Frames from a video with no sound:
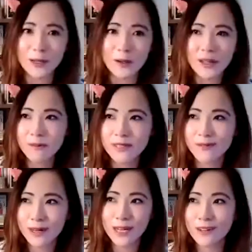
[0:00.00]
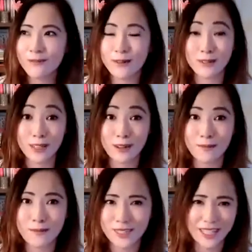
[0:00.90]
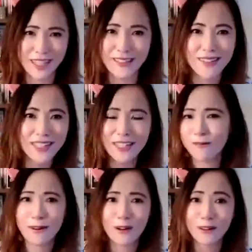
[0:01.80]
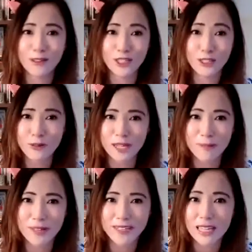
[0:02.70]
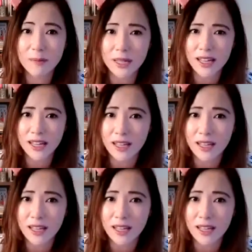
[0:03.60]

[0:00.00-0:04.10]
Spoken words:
it was very confusing to, for other children because they'd be like,